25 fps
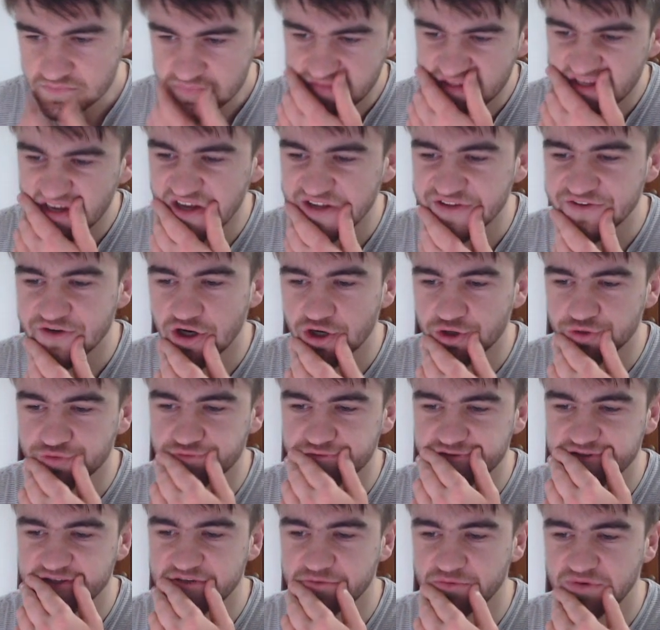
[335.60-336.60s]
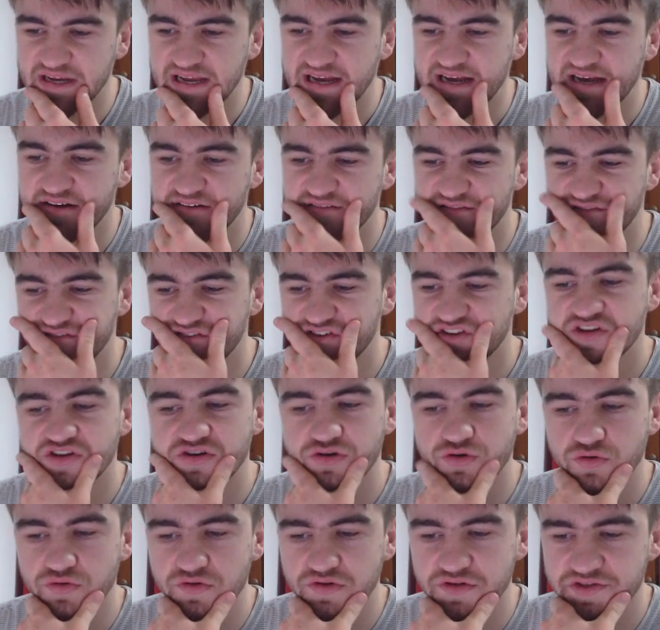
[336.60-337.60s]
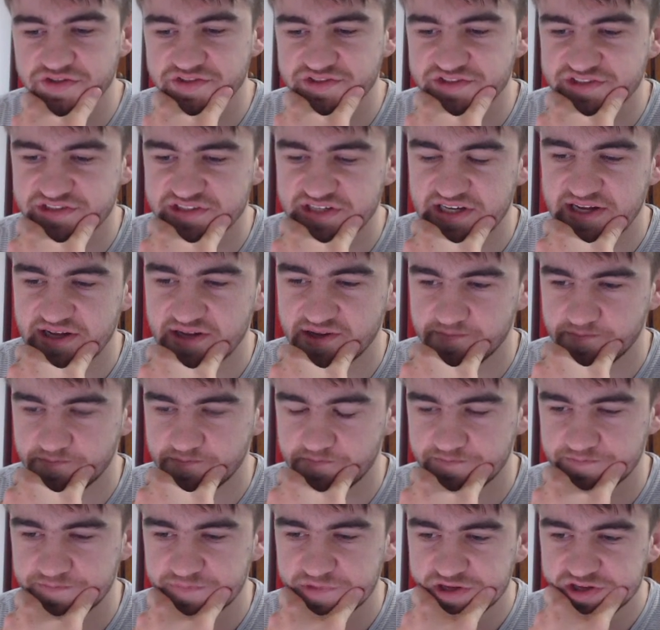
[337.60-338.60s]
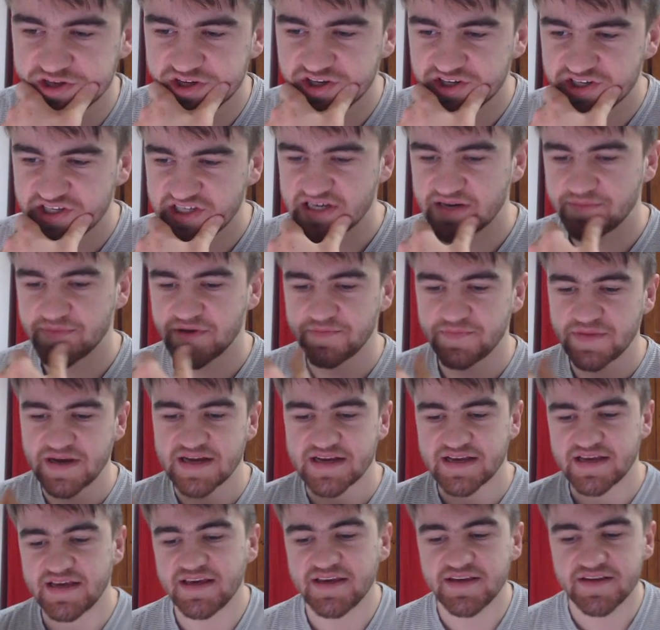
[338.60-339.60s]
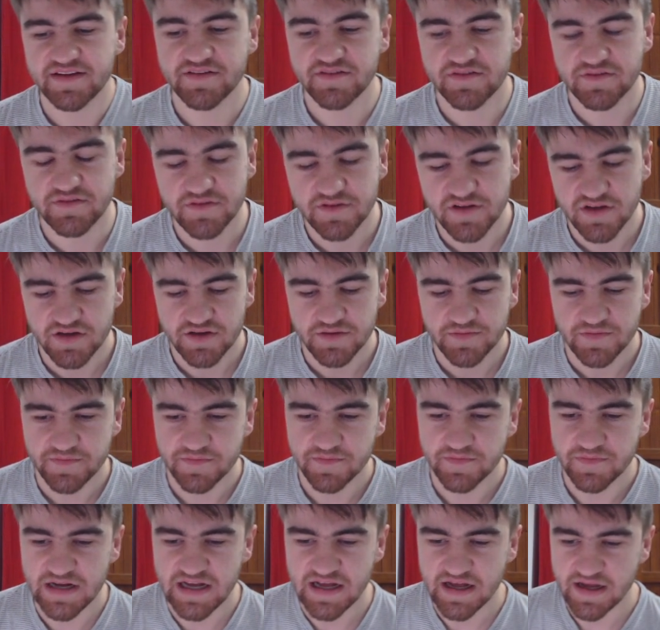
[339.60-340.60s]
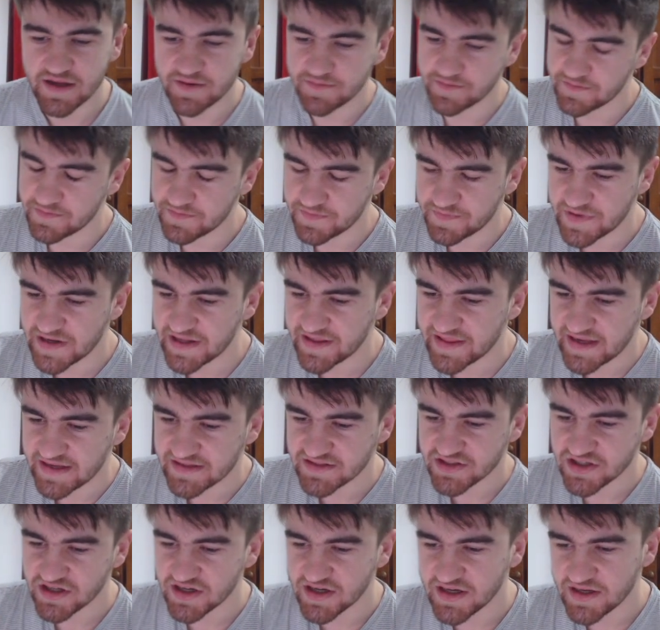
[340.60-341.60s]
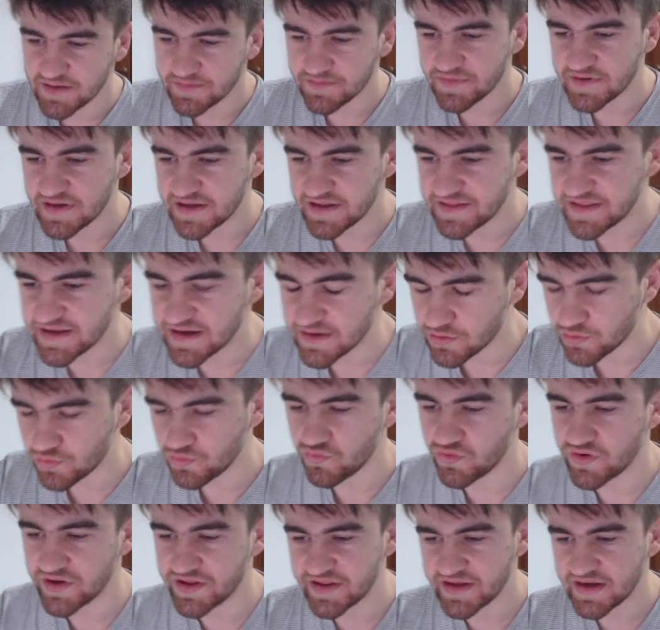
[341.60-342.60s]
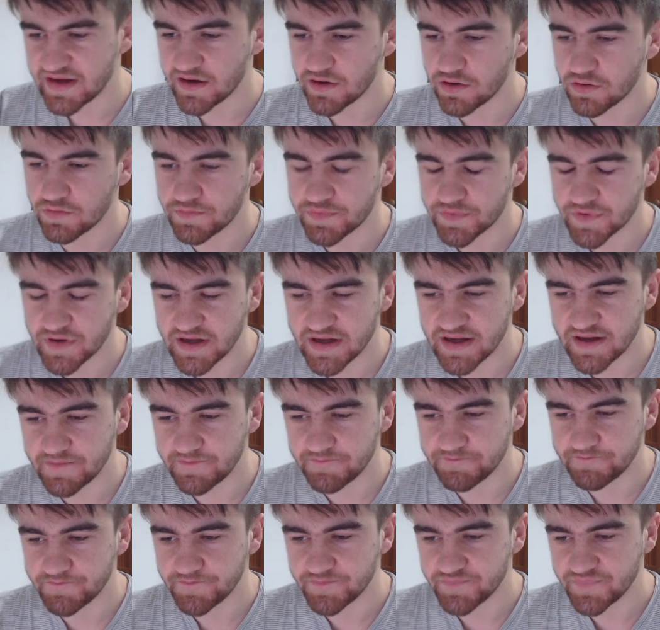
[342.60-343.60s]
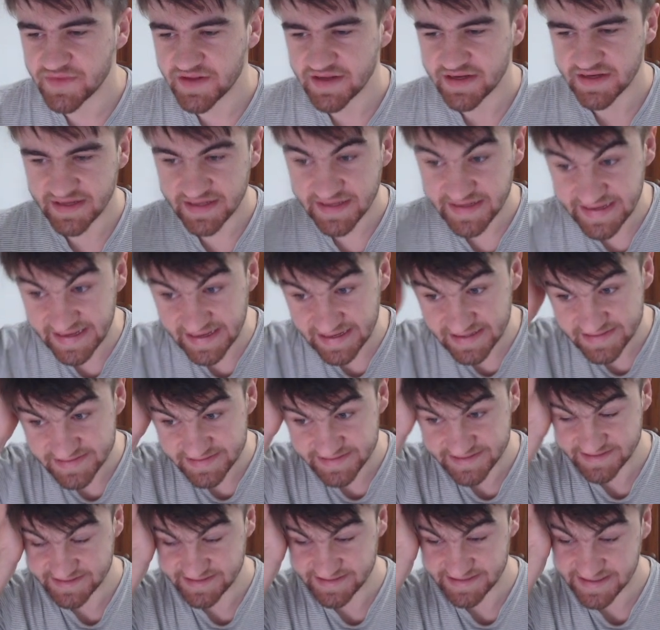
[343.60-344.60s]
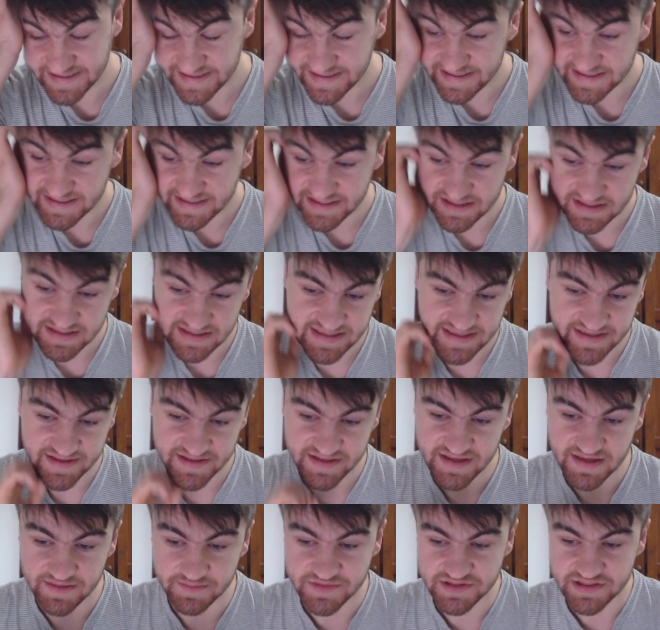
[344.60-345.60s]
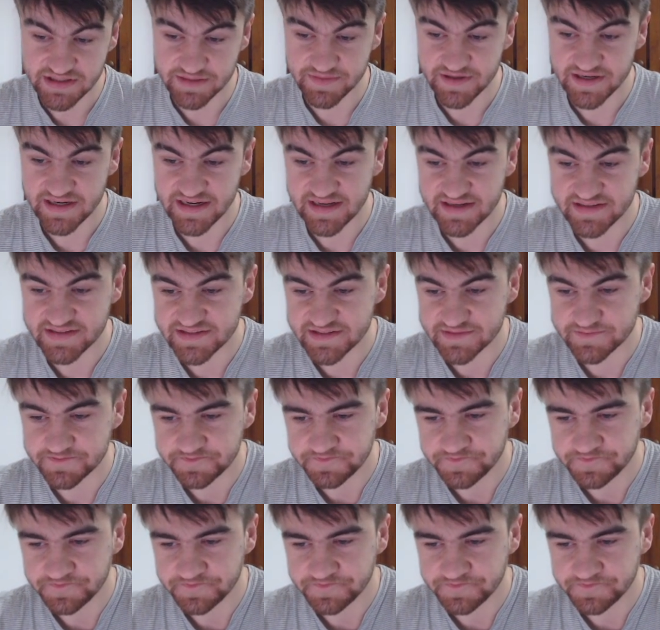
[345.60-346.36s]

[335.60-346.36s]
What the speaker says: And hopefully we have an Orland coming back in by that time. That'll really help get the numbers up, I guess.